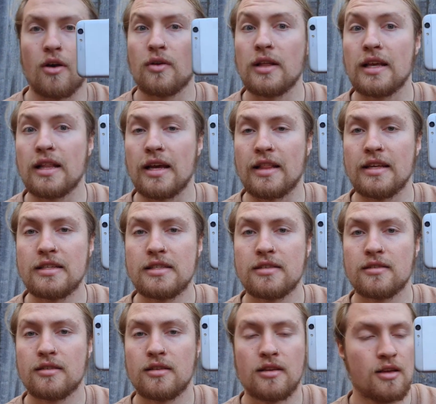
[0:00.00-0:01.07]
click it like this.
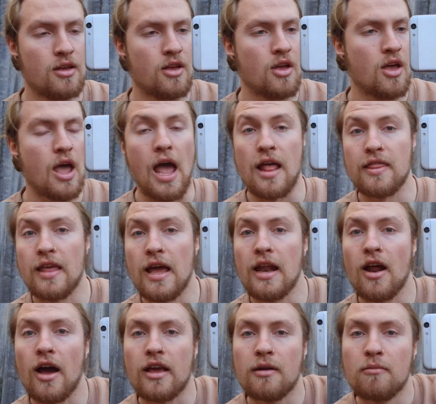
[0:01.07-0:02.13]
And then
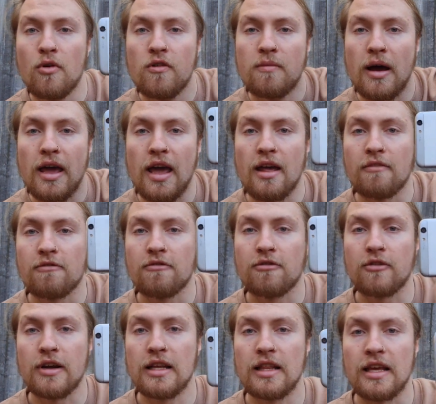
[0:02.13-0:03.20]
I can move my hand
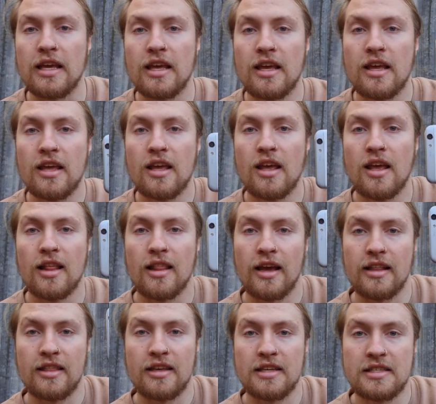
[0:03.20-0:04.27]
freely like
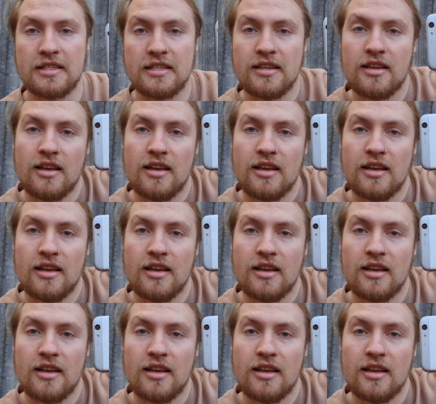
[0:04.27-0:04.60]
this